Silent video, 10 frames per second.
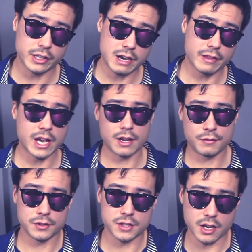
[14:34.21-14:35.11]
now, that
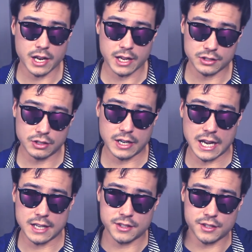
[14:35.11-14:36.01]
headphone's not as good. It
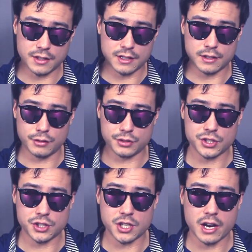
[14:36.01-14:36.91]
has these little
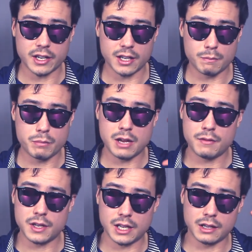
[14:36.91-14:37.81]
socket
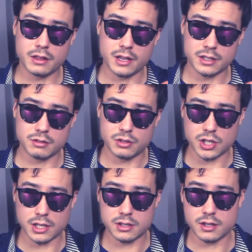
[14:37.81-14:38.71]
pivoting things to
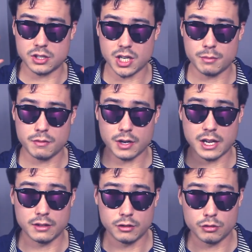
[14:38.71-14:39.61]
adjust to the shape of your
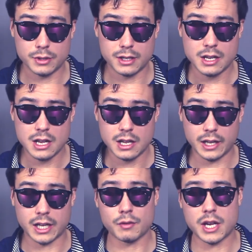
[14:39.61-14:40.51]
head a little bit.
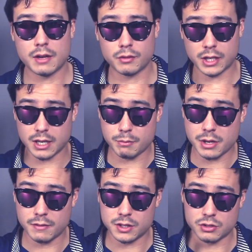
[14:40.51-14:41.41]
Like every headphone kind of
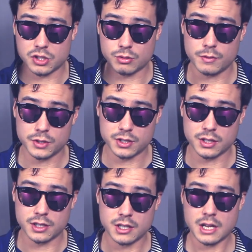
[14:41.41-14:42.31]
pivots or swivels
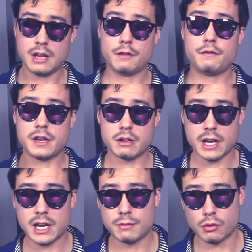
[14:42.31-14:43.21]
to fit your
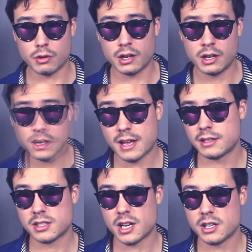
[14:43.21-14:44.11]
head more, and that
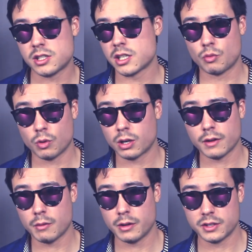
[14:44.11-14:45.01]
design just doesn't work
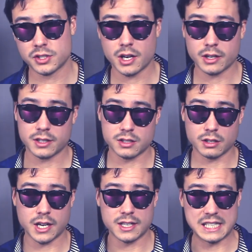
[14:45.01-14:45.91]
very well. The sockets are
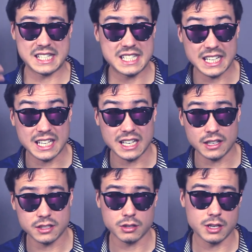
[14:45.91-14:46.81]
kind of
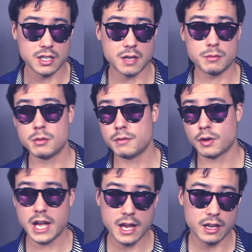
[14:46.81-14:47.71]
sticky, so anytime you move your
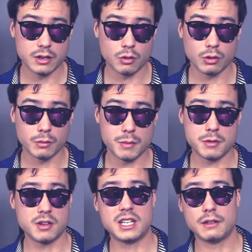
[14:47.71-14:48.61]
head or maybe
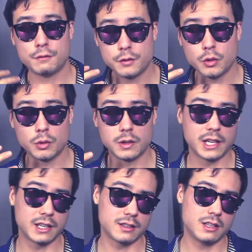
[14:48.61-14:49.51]
you're eating food,
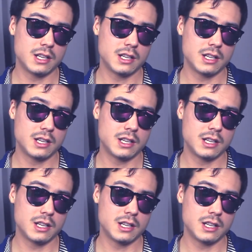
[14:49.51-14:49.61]
like,